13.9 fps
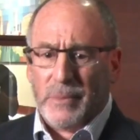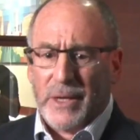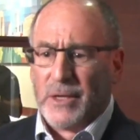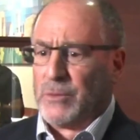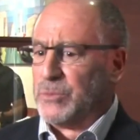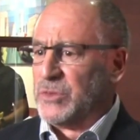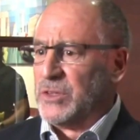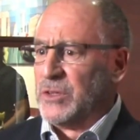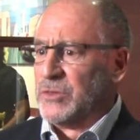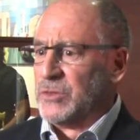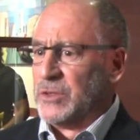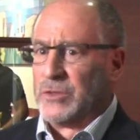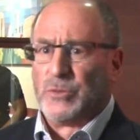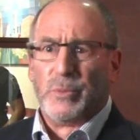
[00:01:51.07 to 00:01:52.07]
Bankruptcy is
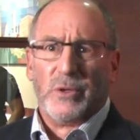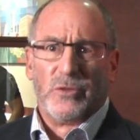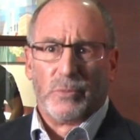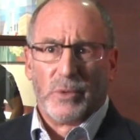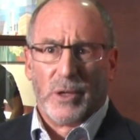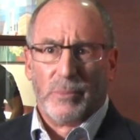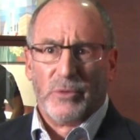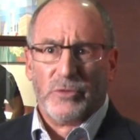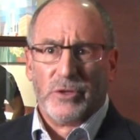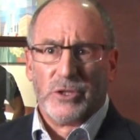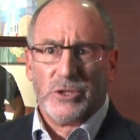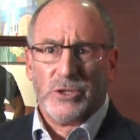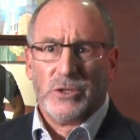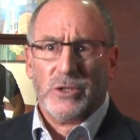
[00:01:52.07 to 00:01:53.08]
an expensive
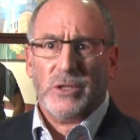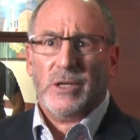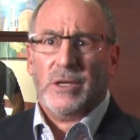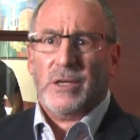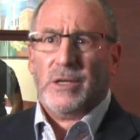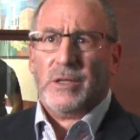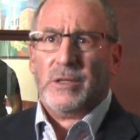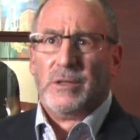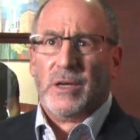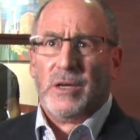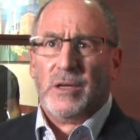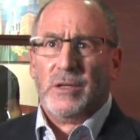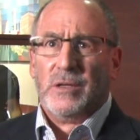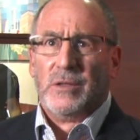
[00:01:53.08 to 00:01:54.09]
proposition.
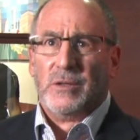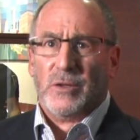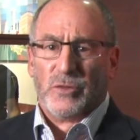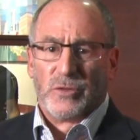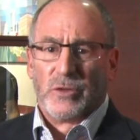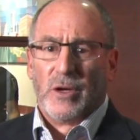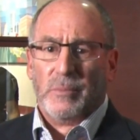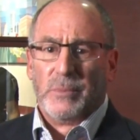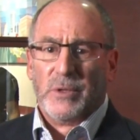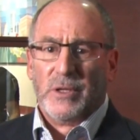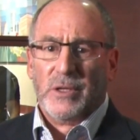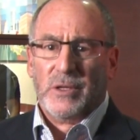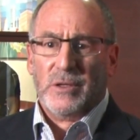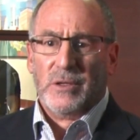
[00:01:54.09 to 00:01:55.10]
They, this
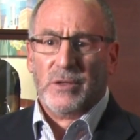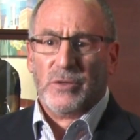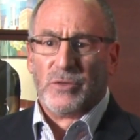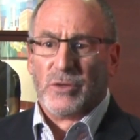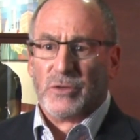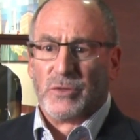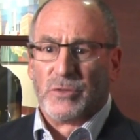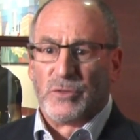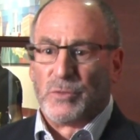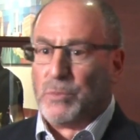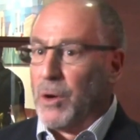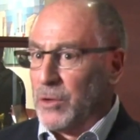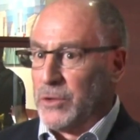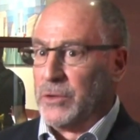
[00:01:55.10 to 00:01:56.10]
company is a
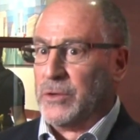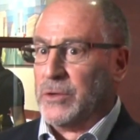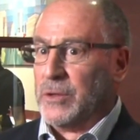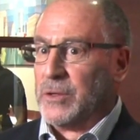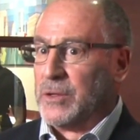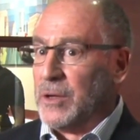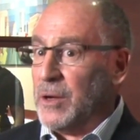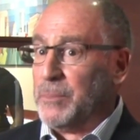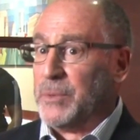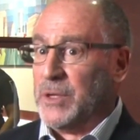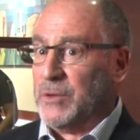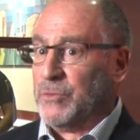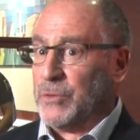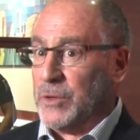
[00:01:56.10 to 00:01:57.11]
smaller
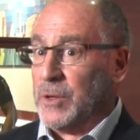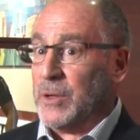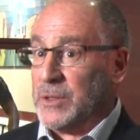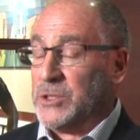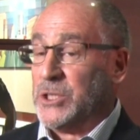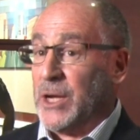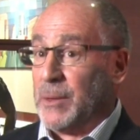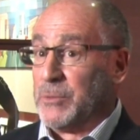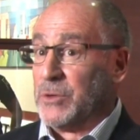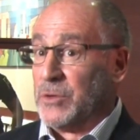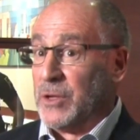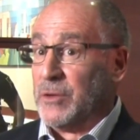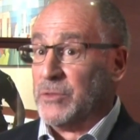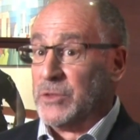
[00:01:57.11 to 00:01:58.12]
company for a Chapter
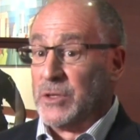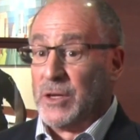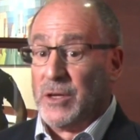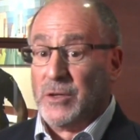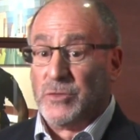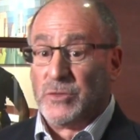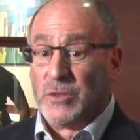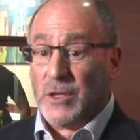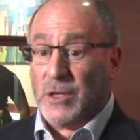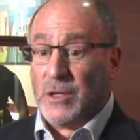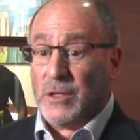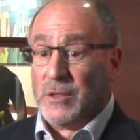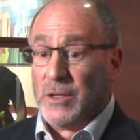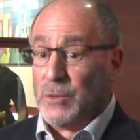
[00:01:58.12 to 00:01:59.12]
11 case.
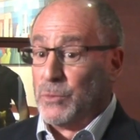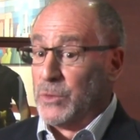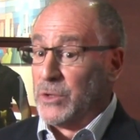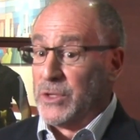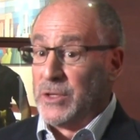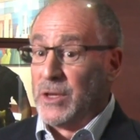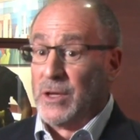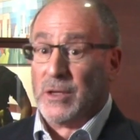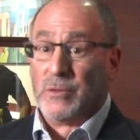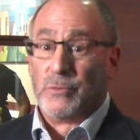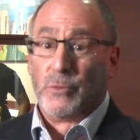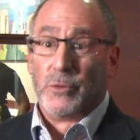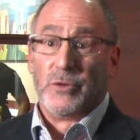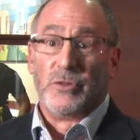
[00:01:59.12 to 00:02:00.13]
They really can't
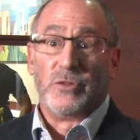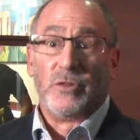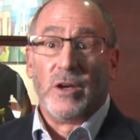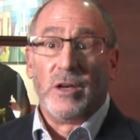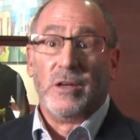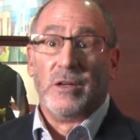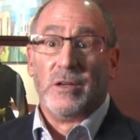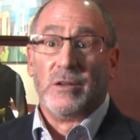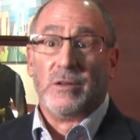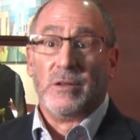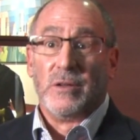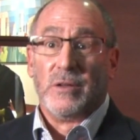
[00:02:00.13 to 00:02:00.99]
afford to stay in it